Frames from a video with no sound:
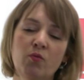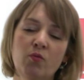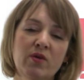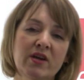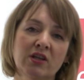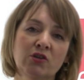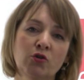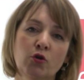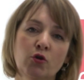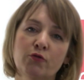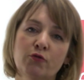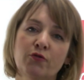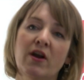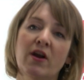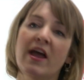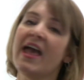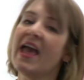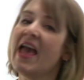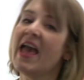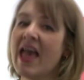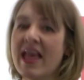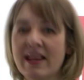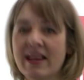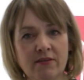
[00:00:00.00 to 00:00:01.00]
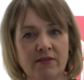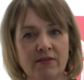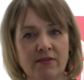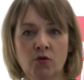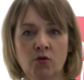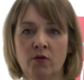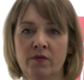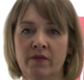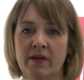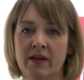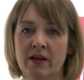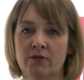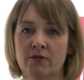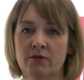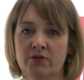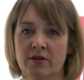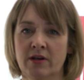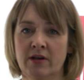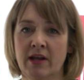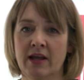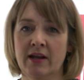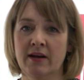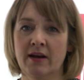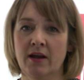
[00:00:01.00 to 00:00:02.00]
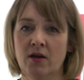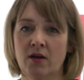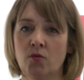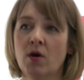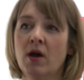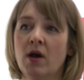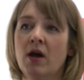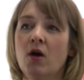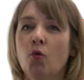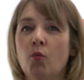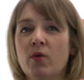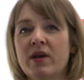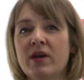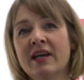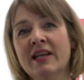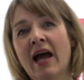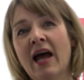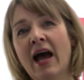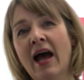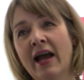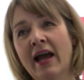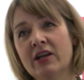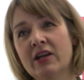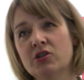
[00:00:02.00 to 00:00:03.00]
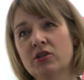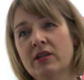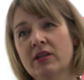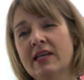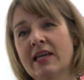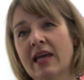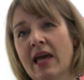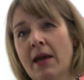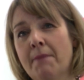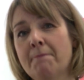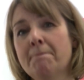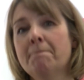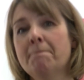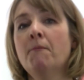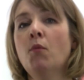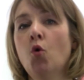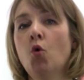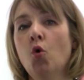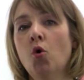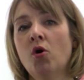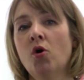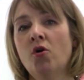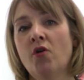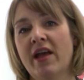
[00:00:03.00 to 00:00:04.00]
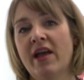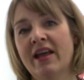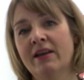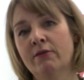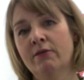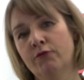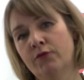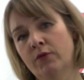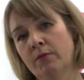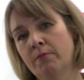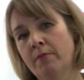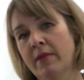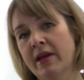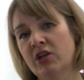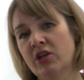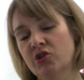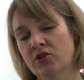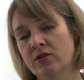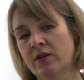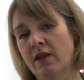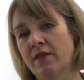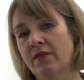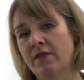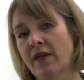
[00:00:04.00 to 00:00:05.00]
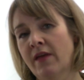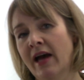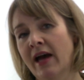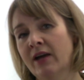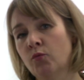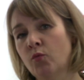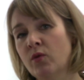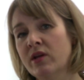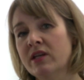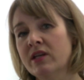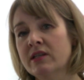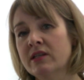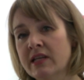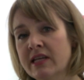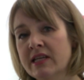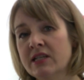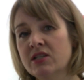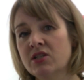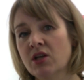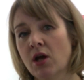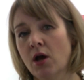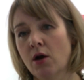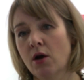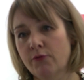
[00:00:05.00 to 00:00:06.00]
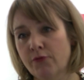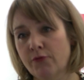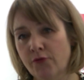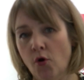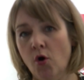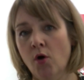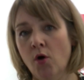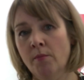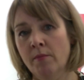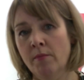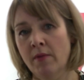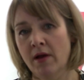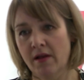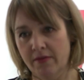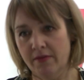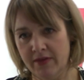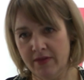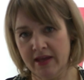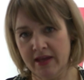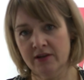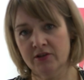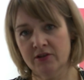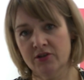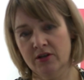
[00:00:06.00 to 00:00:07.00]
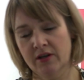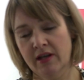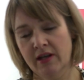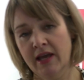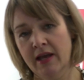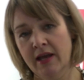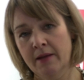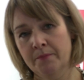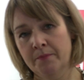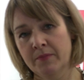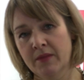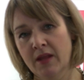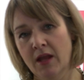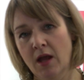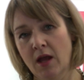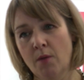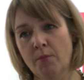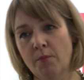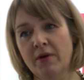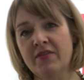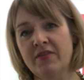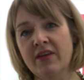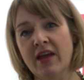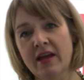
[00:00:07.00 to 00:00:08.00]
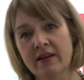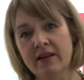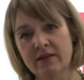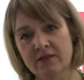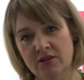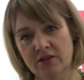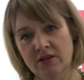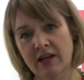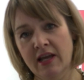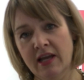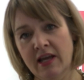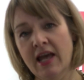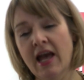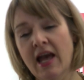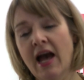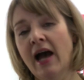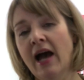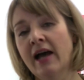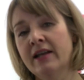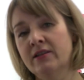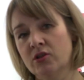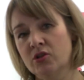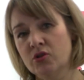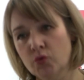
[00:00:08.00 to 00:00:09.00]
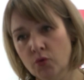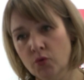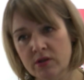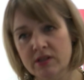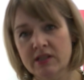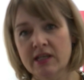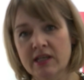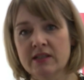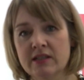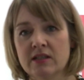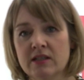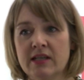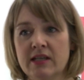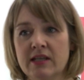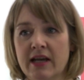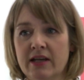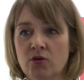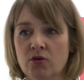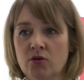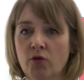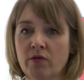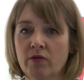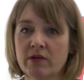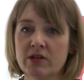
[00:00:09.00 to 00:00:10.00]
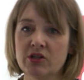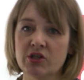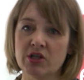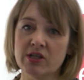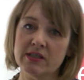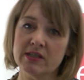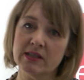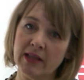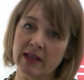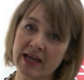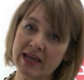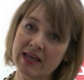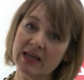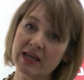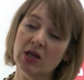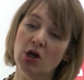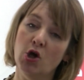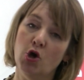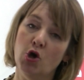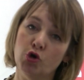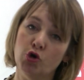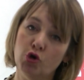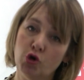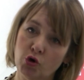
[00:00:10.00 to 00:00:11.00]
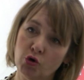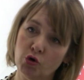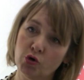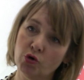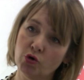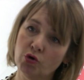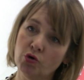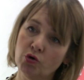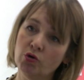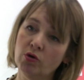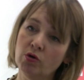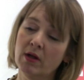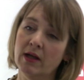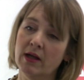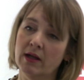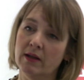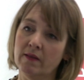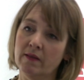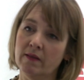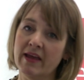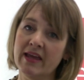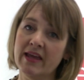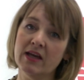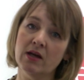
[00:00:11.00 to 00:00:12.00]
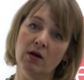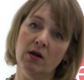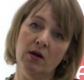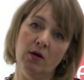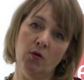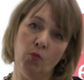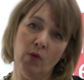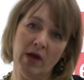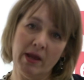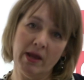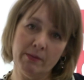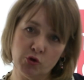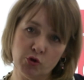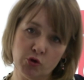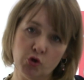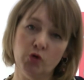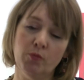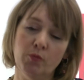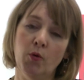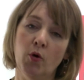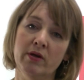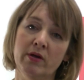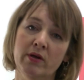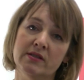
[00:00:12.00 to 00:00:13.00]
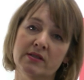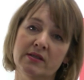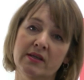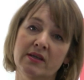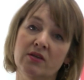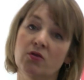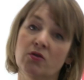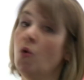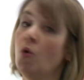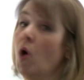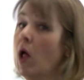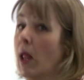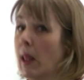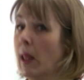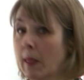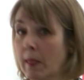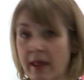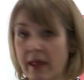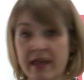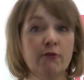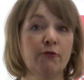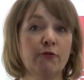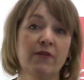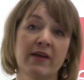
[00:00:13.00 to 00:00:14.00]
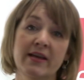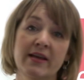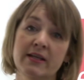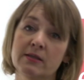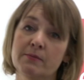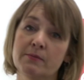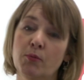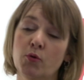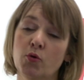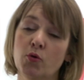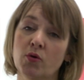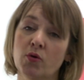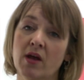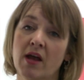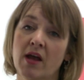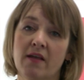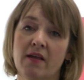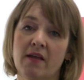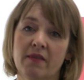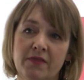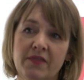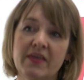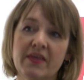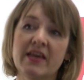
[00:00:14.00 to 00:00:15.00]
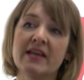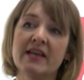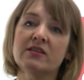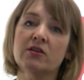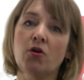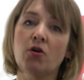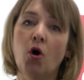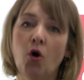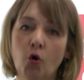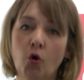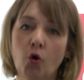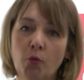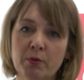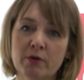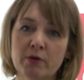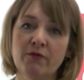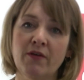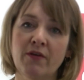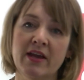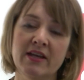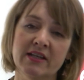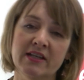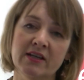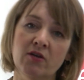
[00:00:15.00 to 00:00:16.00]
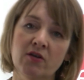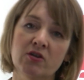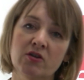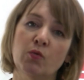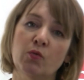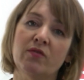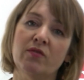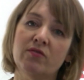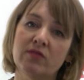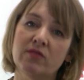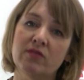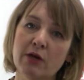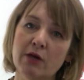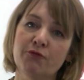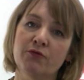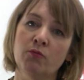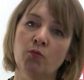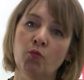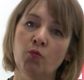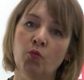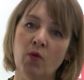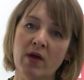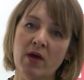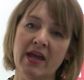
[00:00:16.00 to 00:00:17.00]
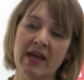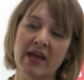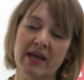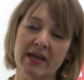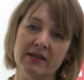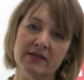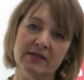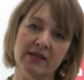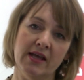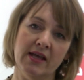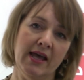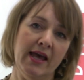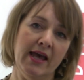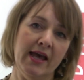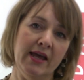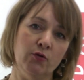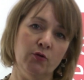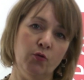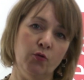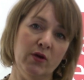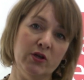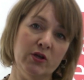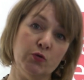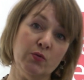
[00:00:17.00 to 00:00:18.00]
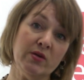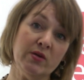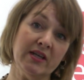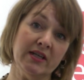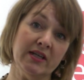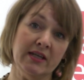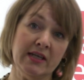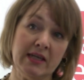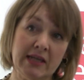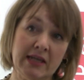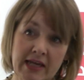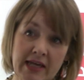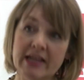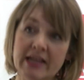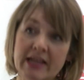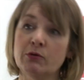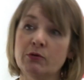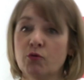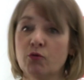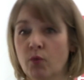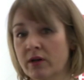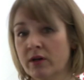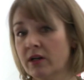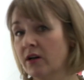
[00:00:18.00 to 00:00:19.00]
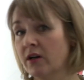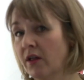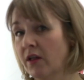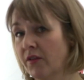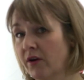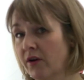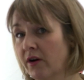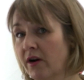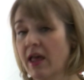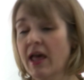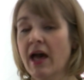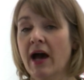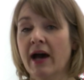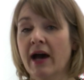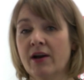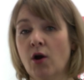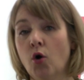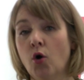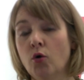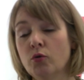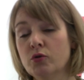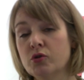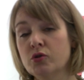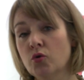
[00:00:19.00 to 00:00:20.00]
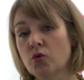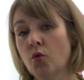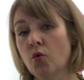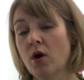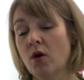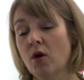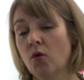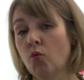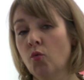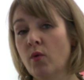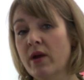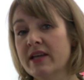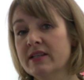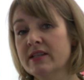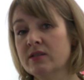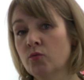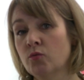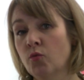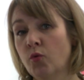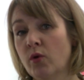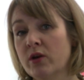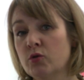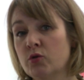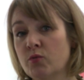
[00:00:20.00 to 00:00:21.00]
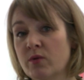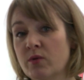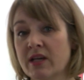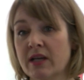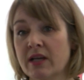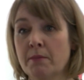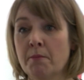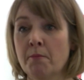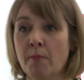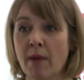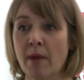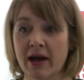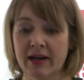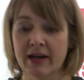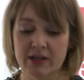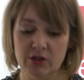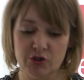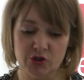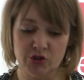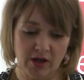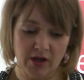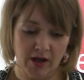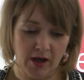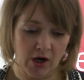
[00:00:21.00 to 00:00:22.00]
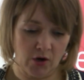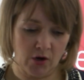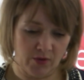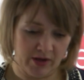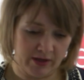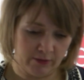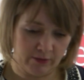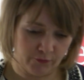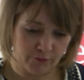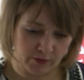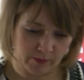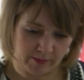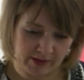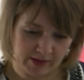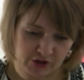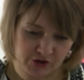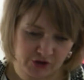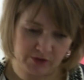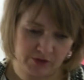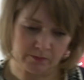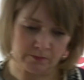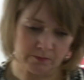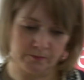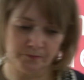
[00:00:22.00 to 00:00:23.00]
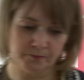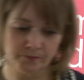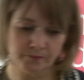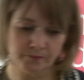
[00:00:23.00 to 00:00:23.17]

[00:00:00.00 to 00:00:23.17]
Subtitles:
can look for anything on the internet now. We can actually get more information than we need from the internet, but the internet and associated technologies like Google, like Web 2.0, like Facebook, these are all providing us with different ways in which we can engage with one another and also ways in which we can manage our information.